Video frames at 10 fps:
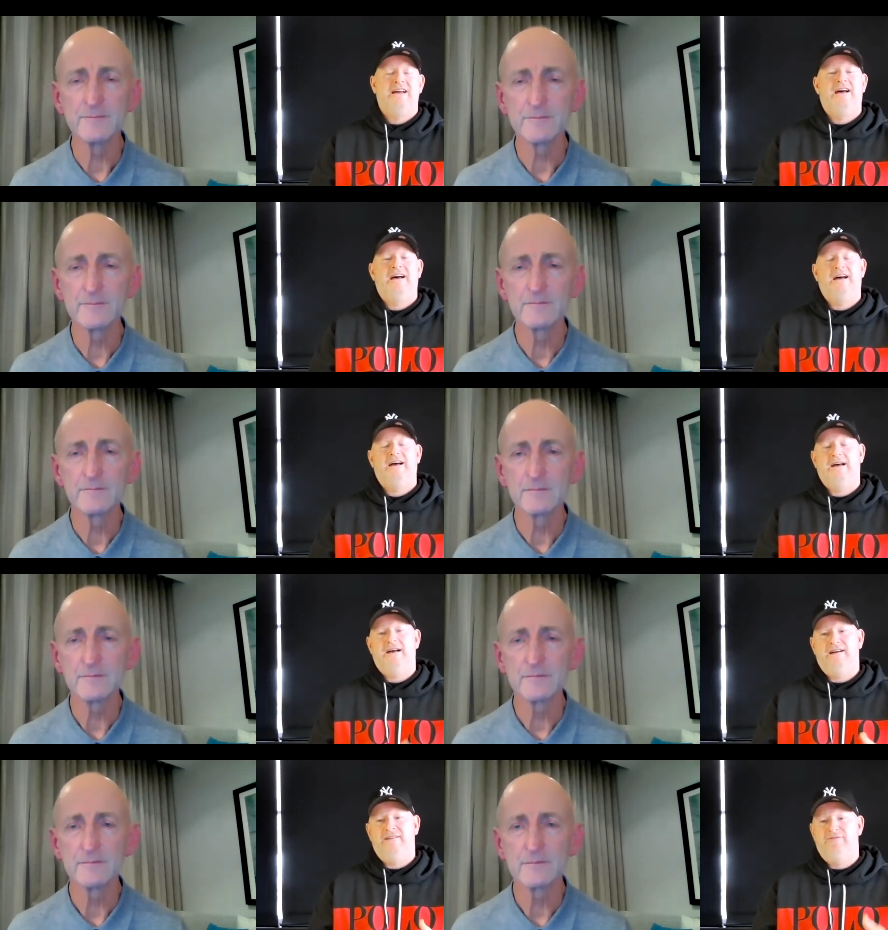Speaker 1: uh,
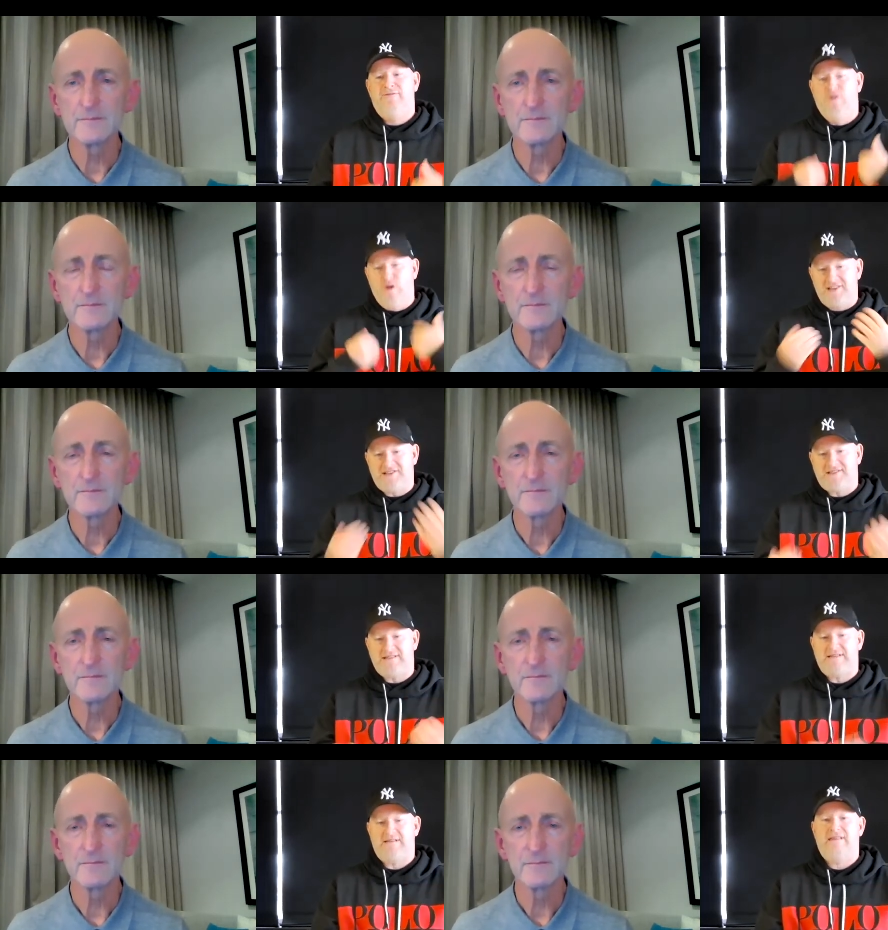a
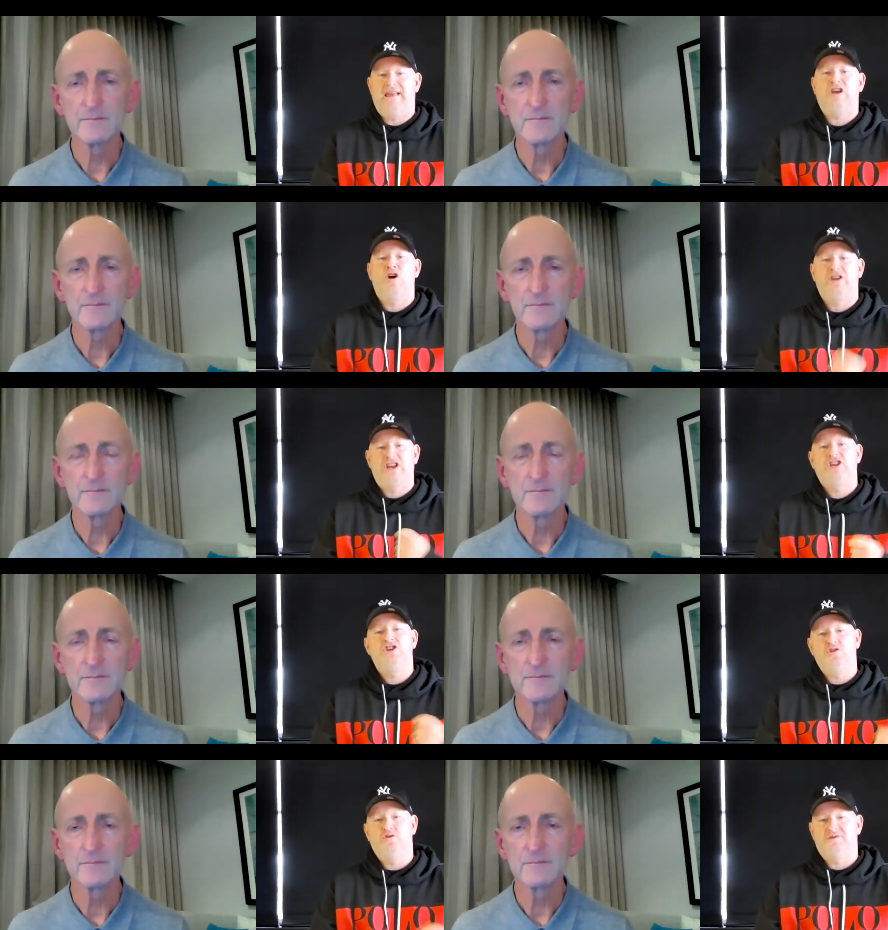voice that God can
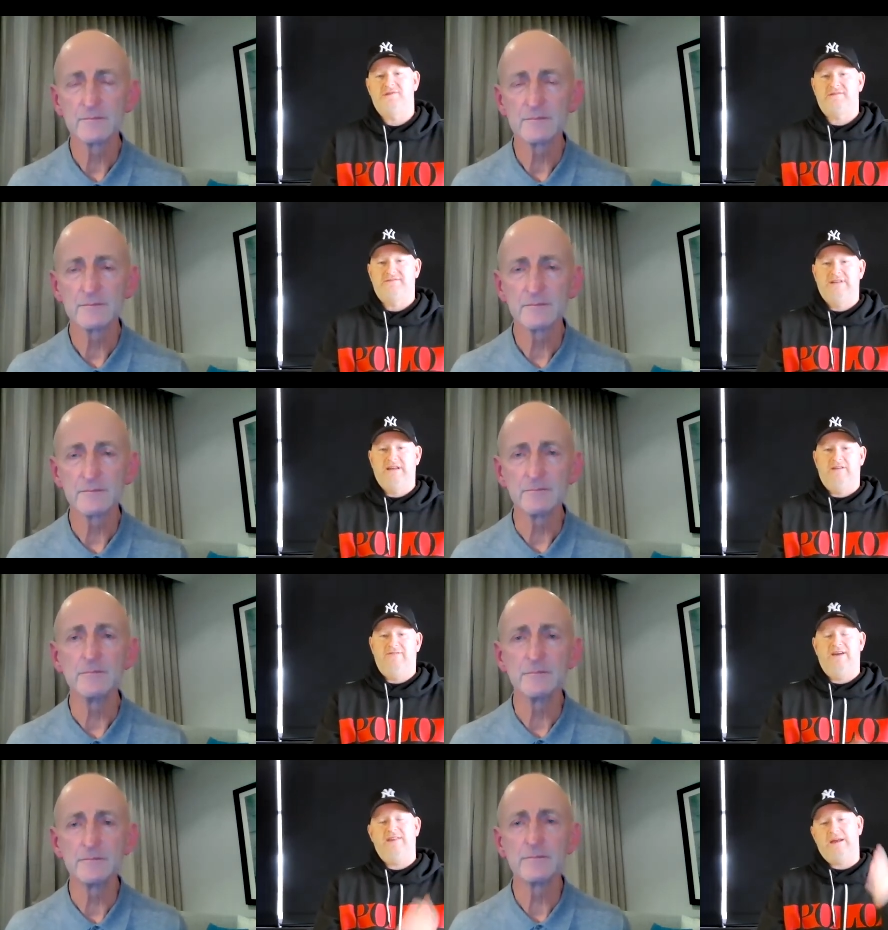use. You know,
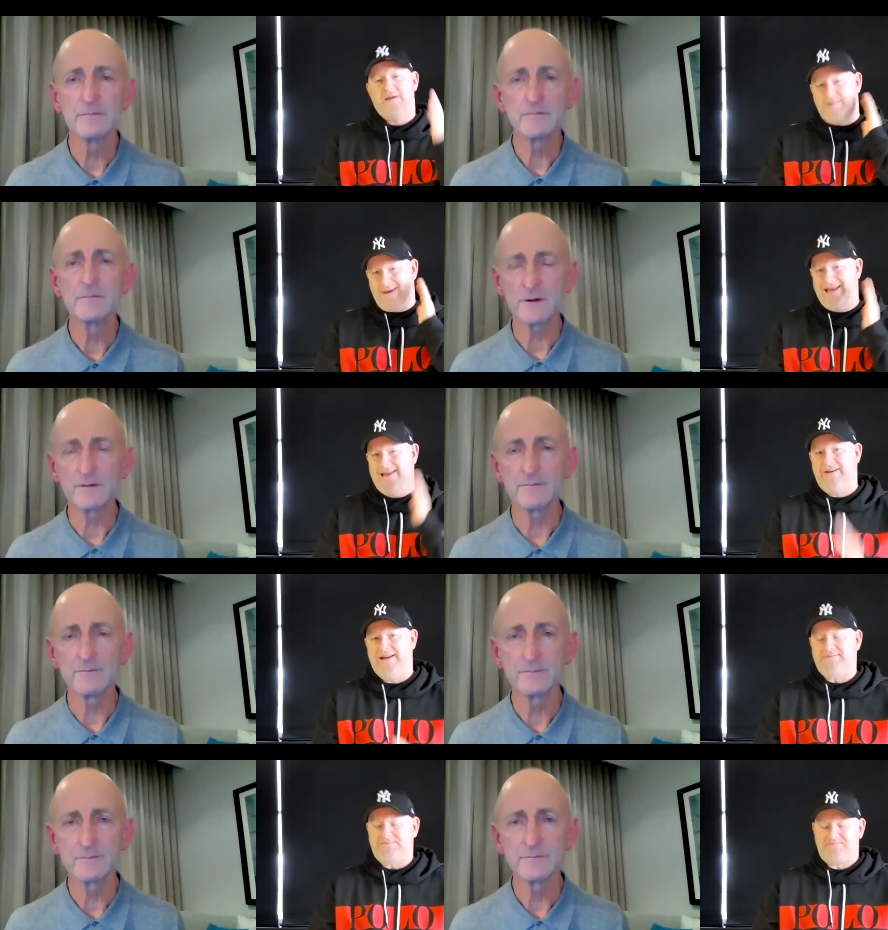faith comes by hearing.
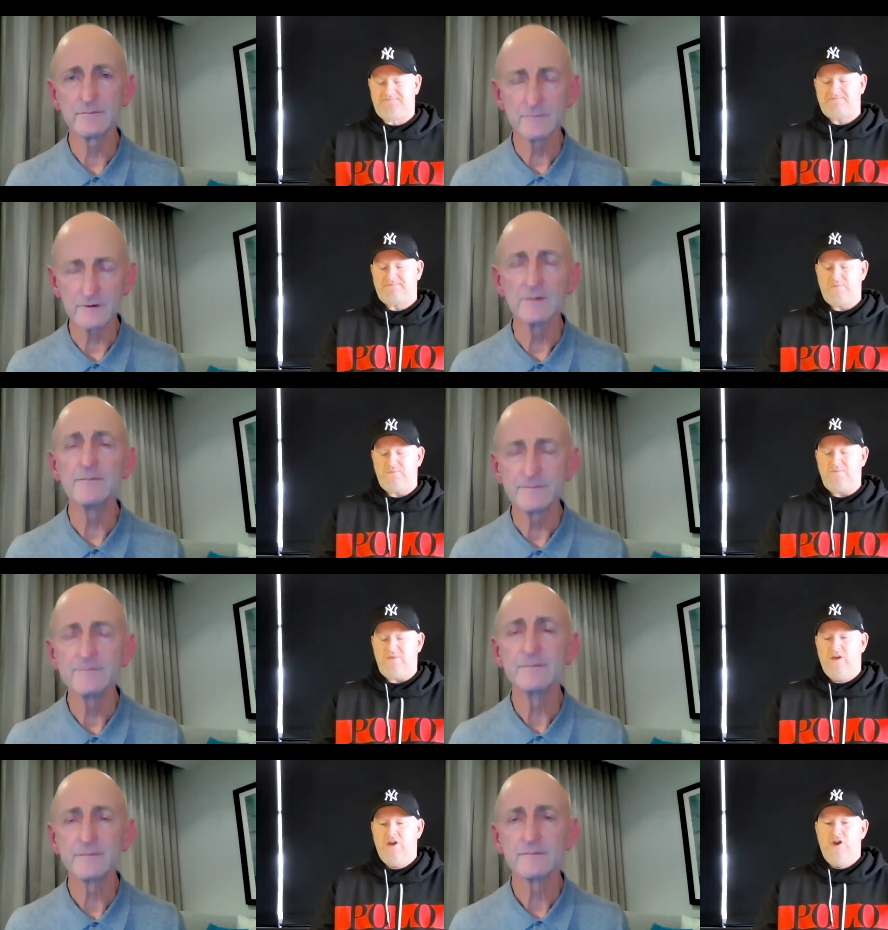
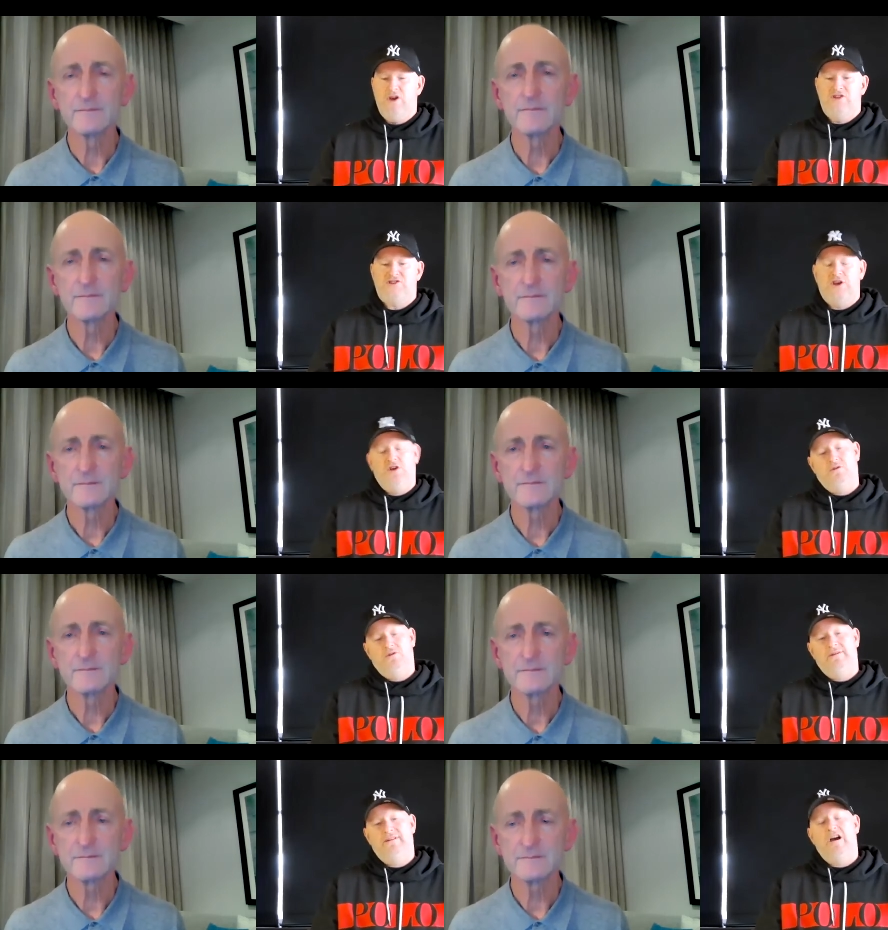So
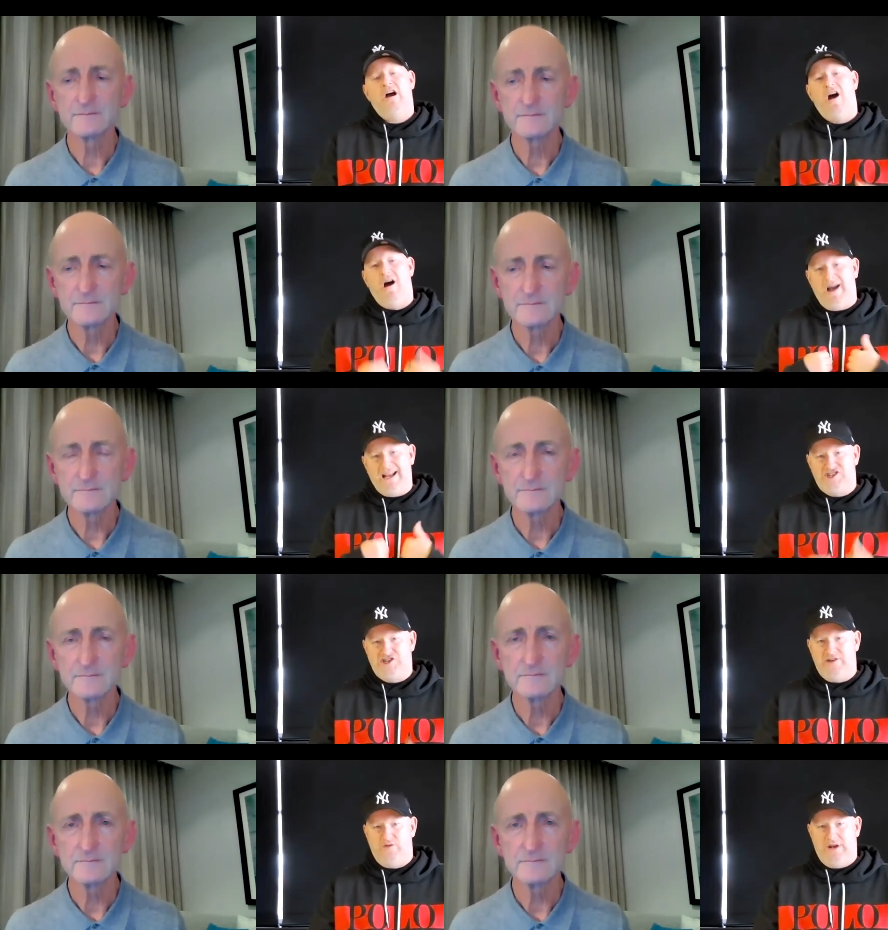I
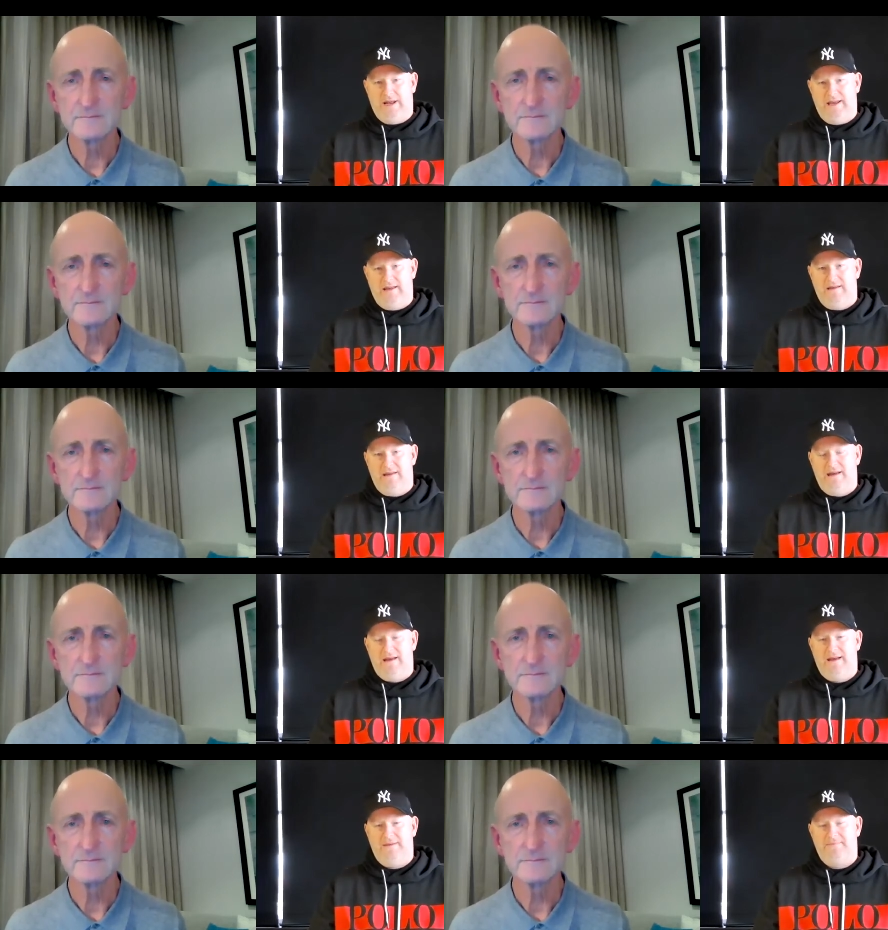generally
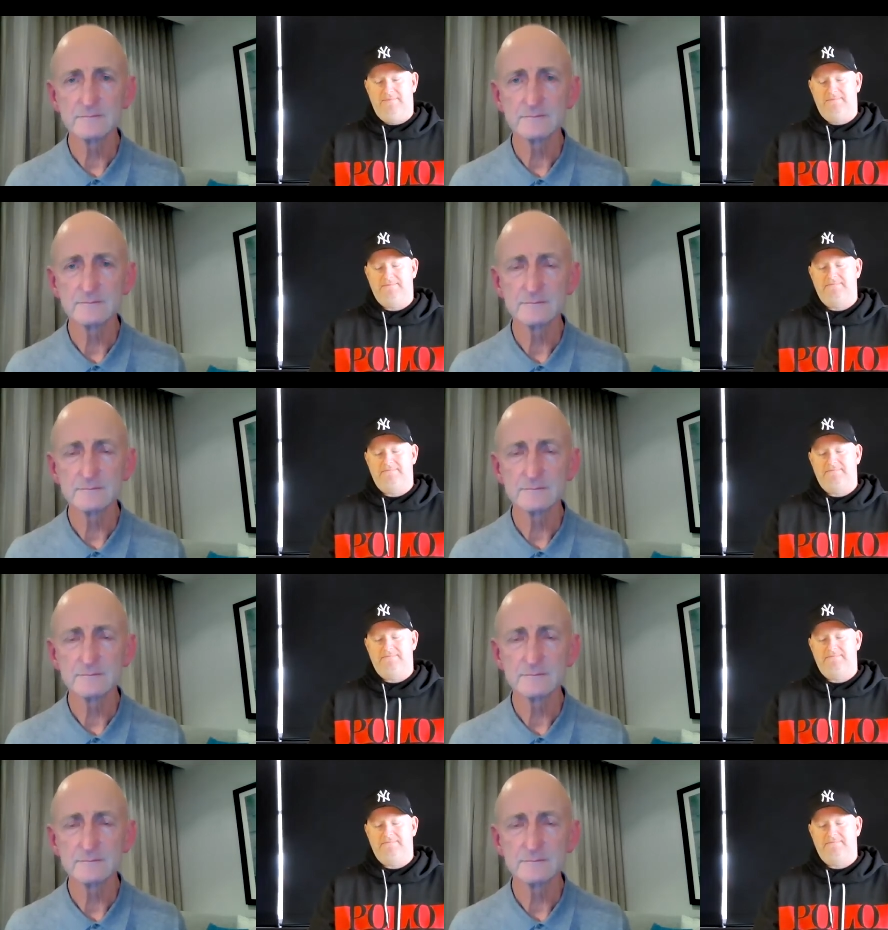um,